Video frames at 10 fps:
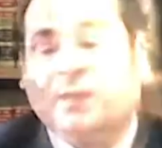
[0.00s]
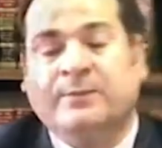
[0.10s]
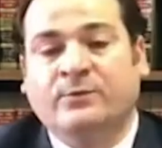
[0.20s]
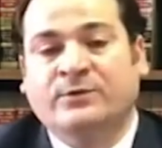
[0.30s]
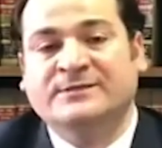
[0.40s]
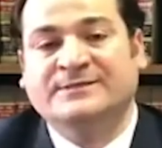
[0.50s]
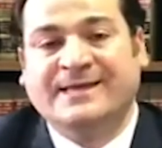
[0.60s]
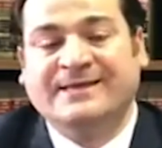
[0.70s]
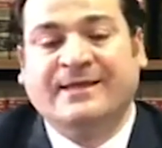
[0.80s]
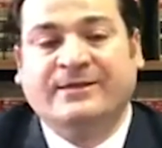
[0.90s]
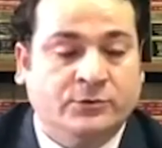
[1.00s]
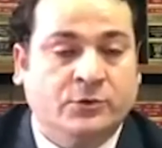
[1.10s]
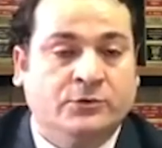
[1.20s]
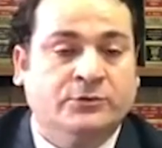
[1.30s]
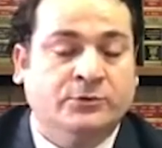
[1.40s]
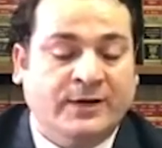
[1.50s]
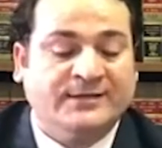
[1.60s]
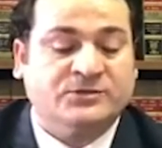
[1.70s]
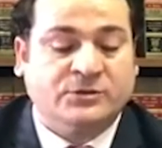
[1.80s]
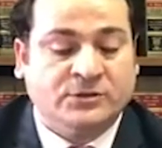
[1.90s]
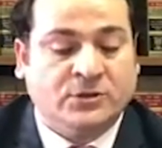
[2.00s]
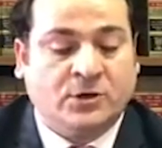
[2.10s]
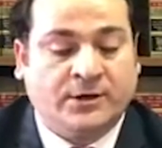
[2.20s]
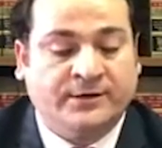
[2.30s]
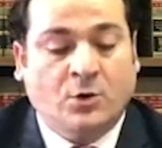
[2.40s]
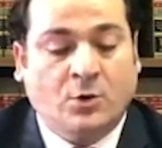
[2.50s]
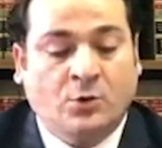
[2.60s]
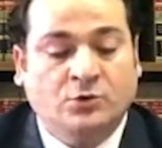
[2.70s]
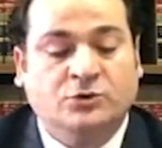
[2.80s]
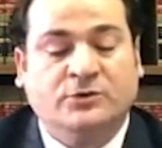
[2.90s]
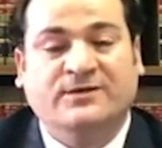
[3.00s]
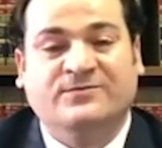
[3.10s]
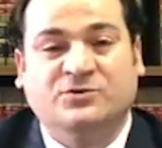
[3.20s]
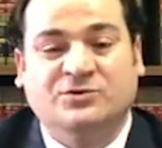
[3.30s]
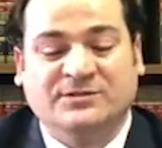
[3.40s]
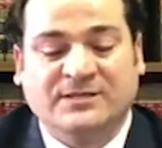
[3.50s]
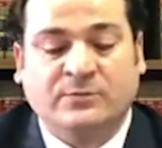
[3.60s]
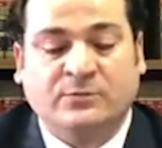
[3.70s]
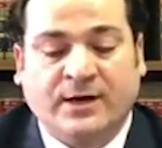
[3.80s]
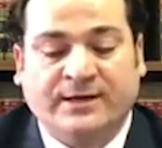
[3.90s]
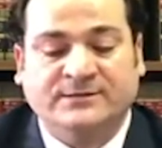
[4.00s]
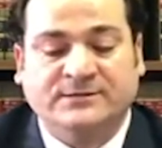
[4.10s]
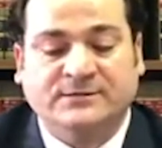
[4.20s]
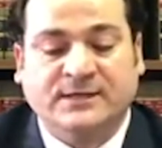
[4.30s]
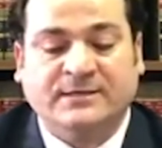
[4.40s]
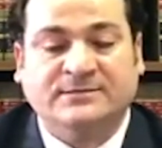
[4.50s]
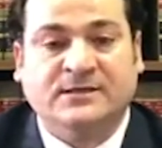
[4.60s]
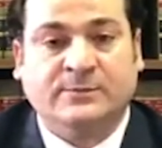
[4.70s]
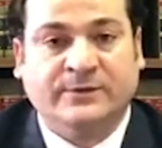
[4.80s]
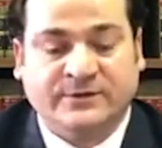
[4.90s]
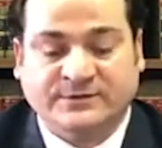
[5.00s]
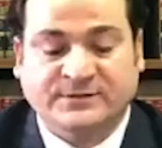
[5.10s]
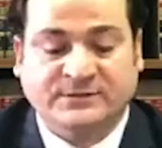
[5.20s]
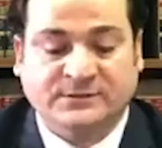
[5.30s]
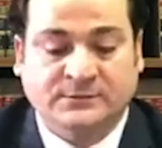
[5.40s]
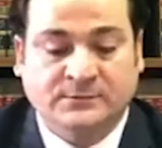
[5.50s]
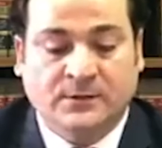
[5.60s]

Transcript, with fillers: I mean, we can say that your US green card also gives you the same rights as an American citizen,